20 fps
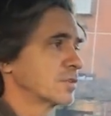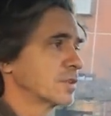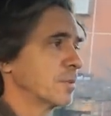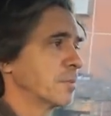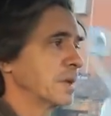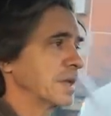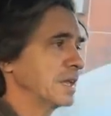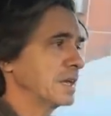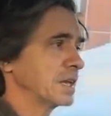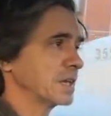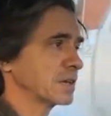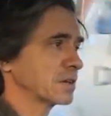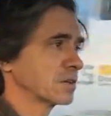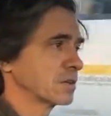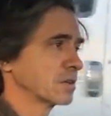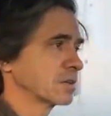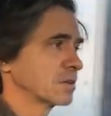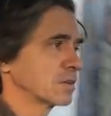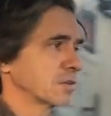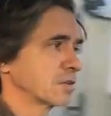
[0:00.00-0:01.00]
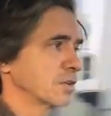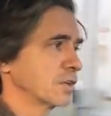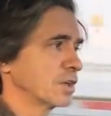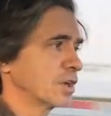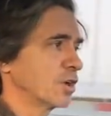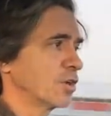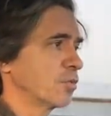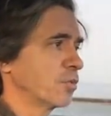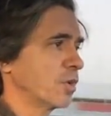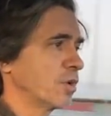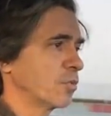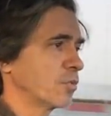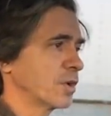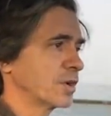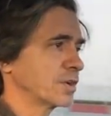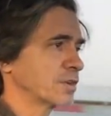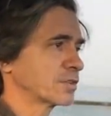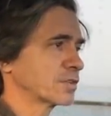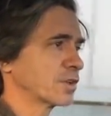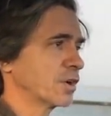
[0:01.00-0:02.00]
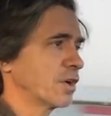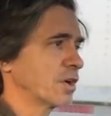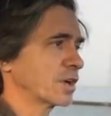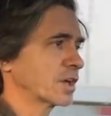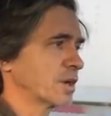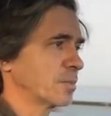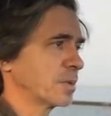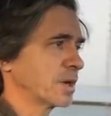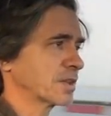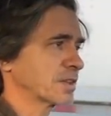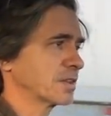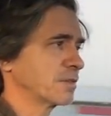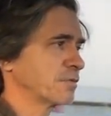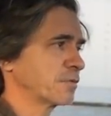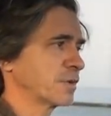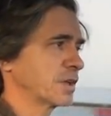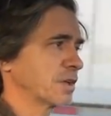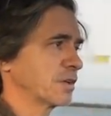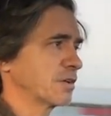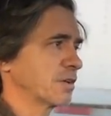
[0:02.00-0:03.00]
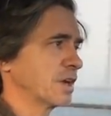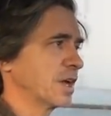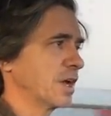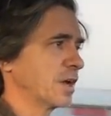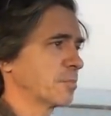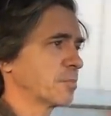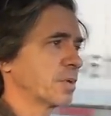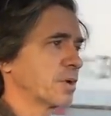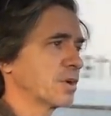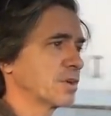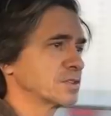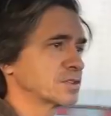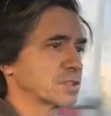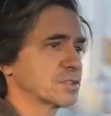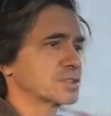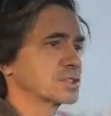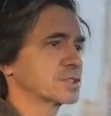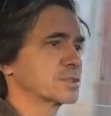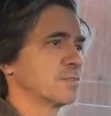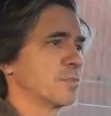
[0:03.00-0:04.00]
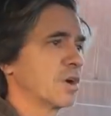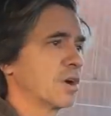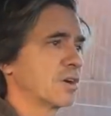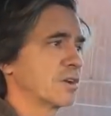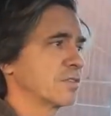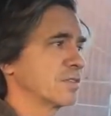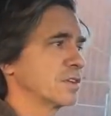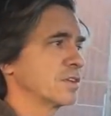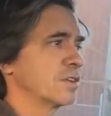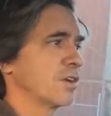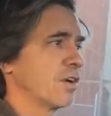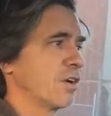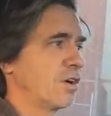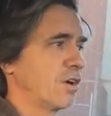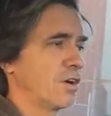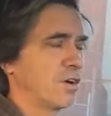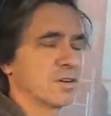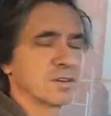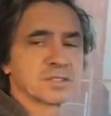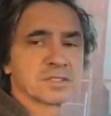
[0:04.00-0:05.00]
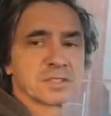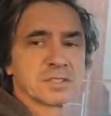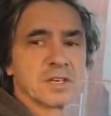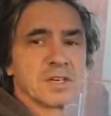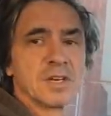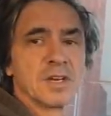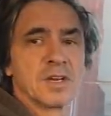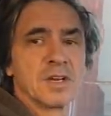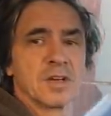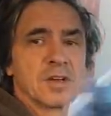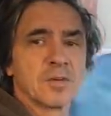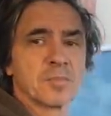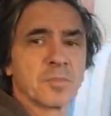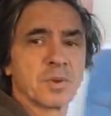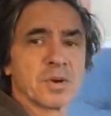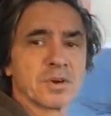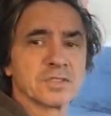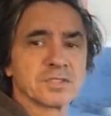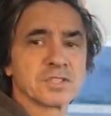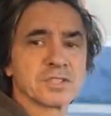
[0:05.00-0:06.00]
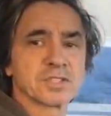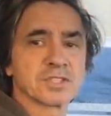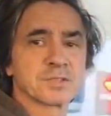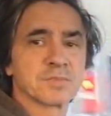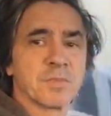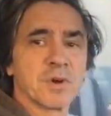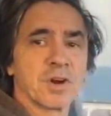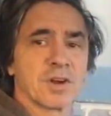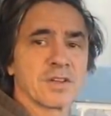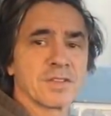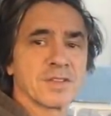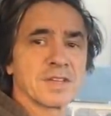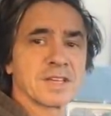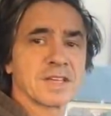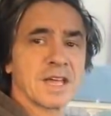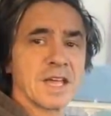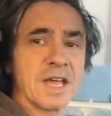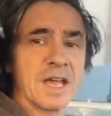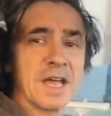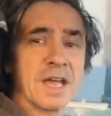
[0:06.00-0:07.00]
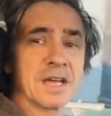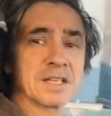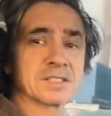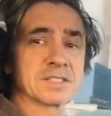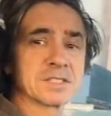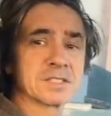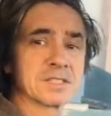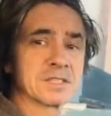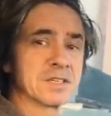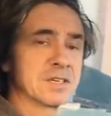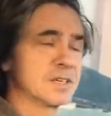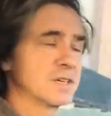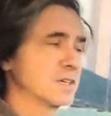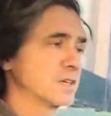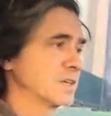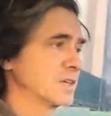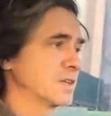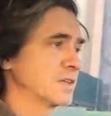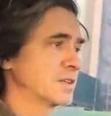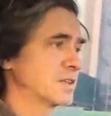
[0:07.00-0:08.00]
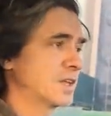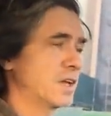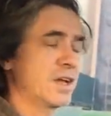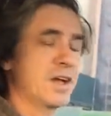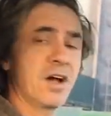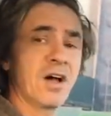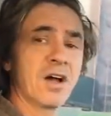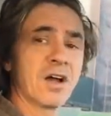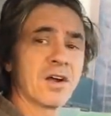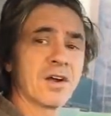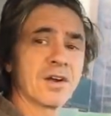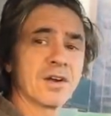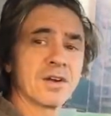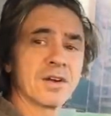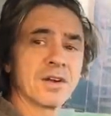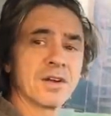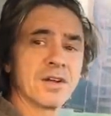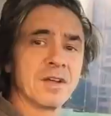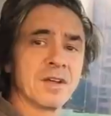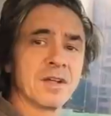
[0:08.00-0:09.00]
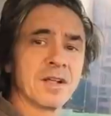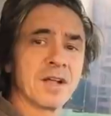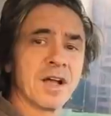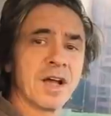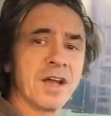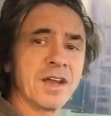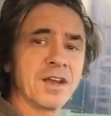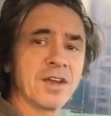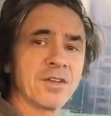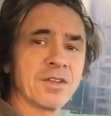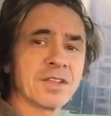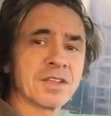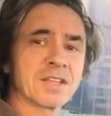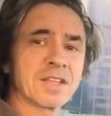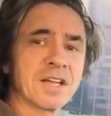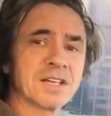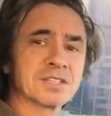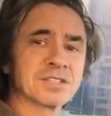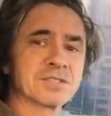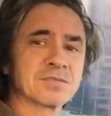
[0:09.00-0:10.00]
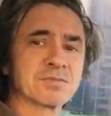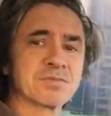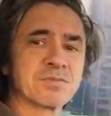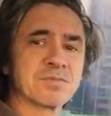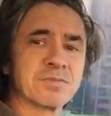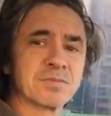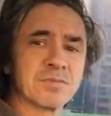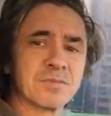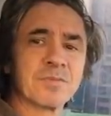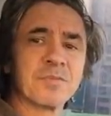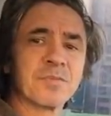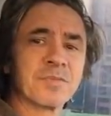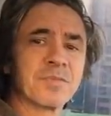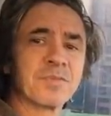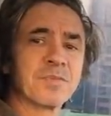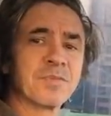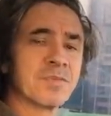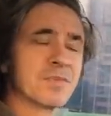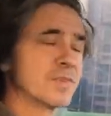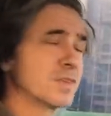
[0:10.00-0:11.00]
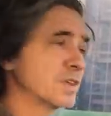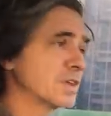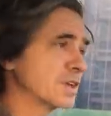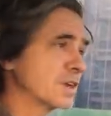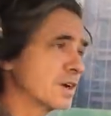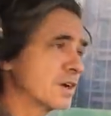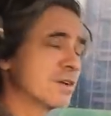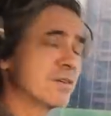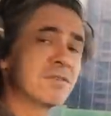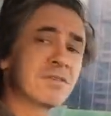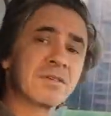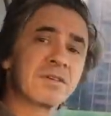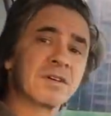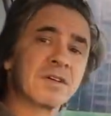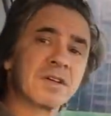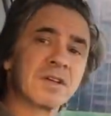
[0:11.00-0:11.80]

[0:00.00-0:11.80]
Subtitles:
the meaning. You know, what you're talking about, they figure it out. Birds are smarter than dogs. Birds are smarter than cats. They are. I know that that's, you know,